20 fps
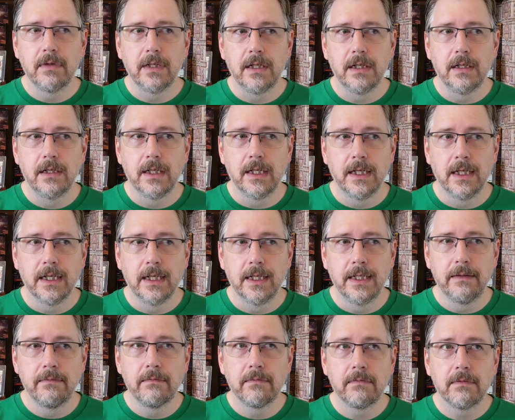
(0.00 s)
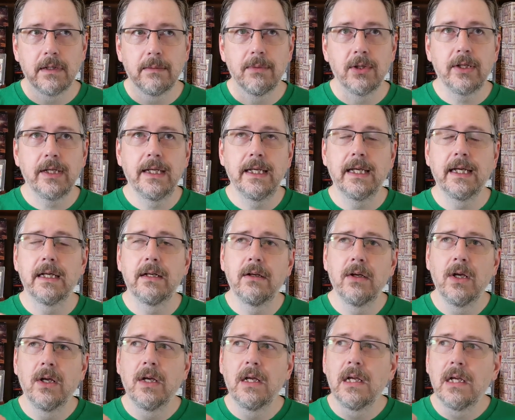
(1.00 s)
I'm looking at
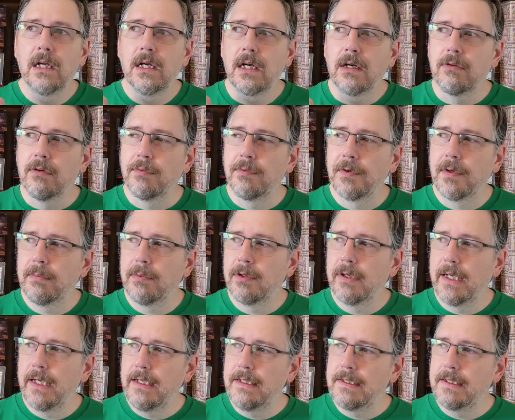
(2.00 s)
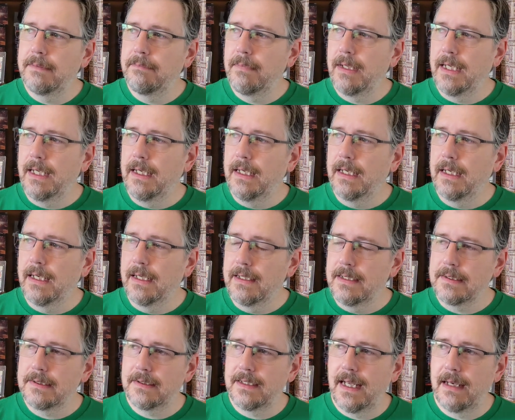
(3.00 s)
a Reverberate and a
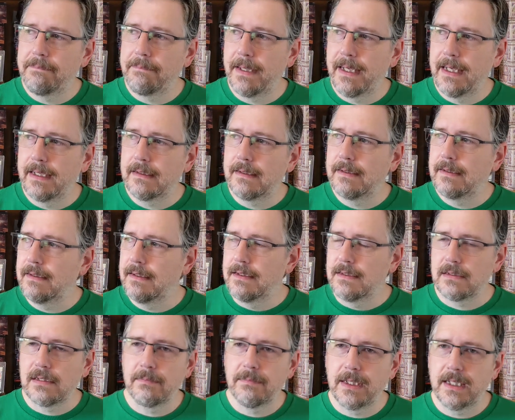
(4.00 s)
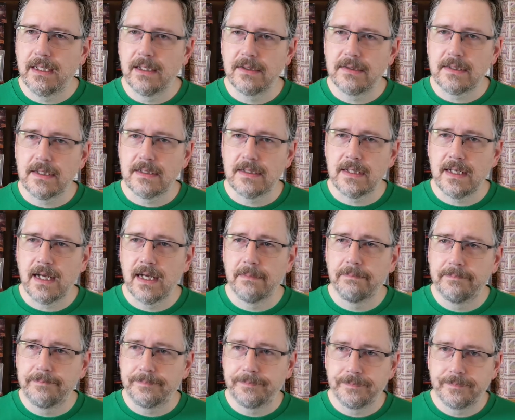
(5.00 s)
Snapback and something else on
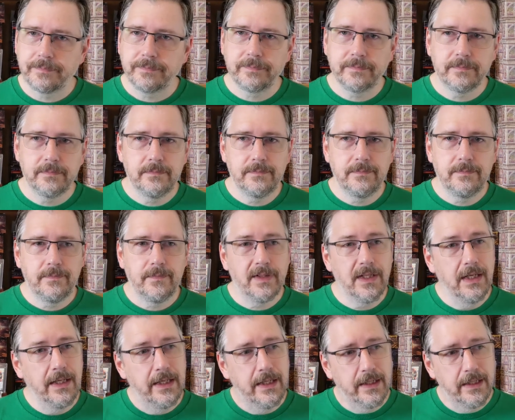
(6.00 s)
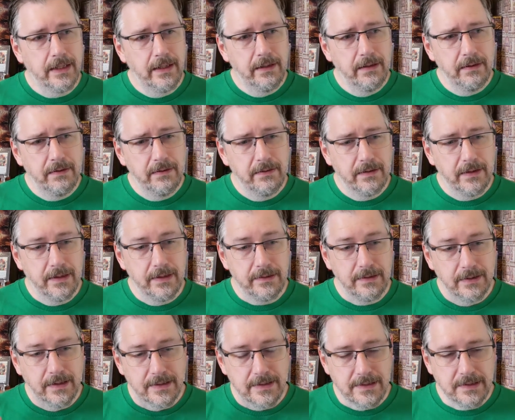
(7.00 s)
top, and
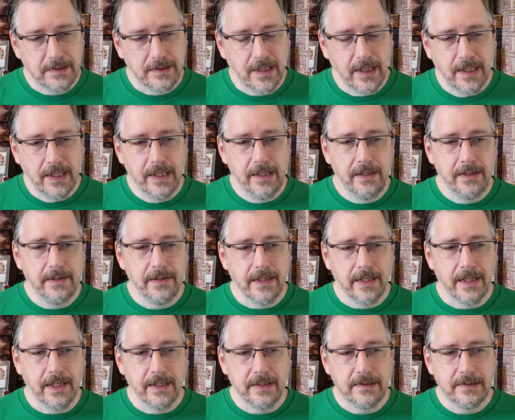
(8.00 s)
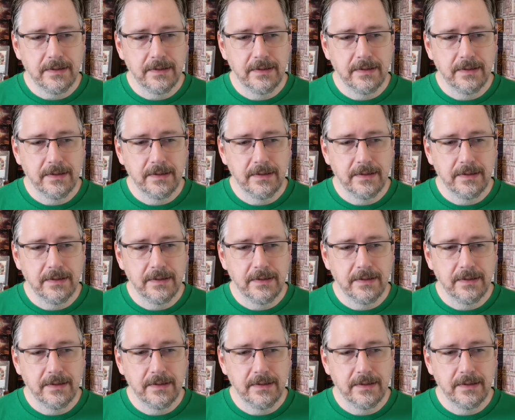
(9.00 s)
I decide that